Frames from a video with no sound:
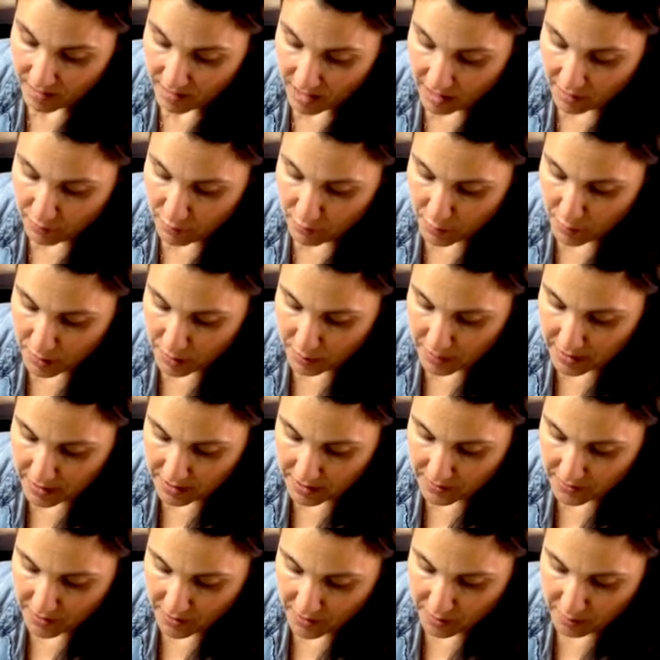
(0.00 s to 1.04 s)
Everybody makes
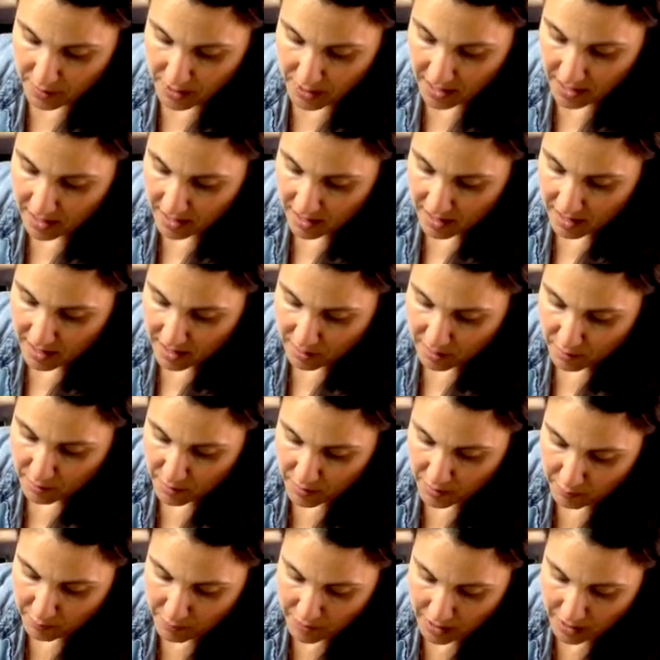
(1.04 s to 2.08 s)
fun of me
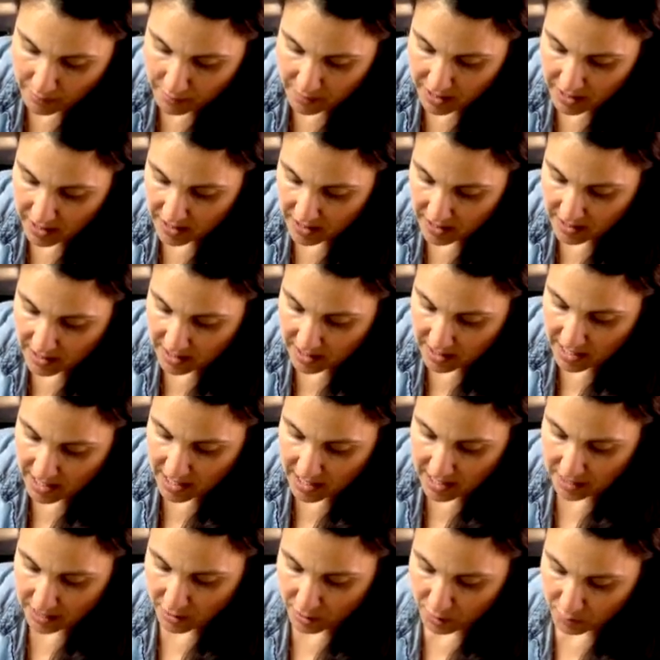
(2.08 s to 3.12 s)
when Mommy cuts the
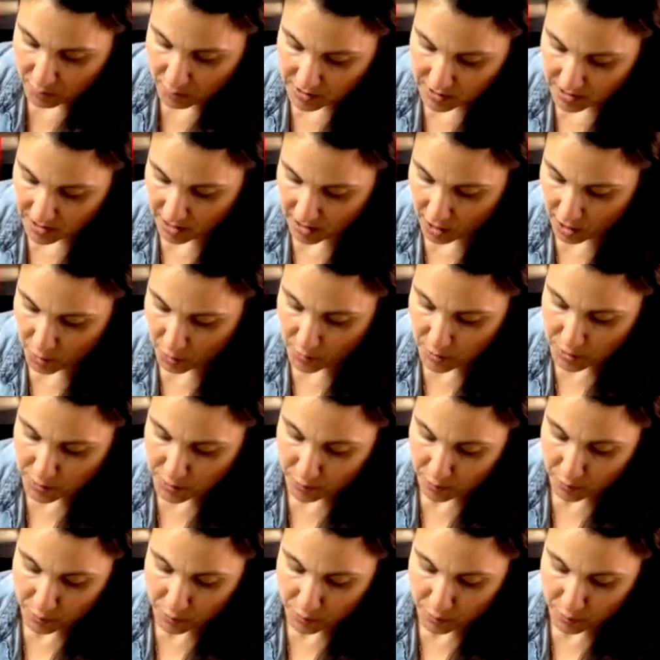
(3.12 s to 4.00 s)
cantaloupe, because I always